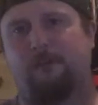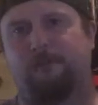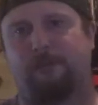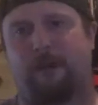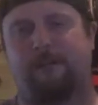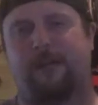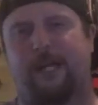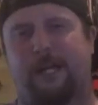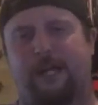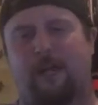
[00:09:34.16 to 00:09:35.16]

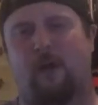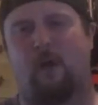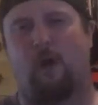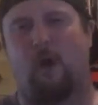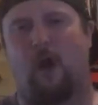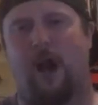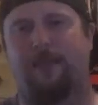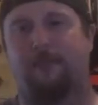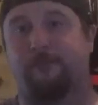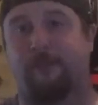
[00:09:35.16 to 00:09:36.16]

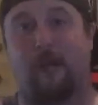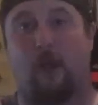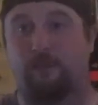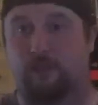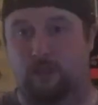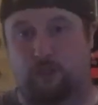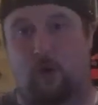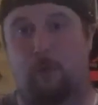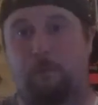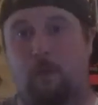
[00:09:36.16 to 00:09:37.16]
either very over the top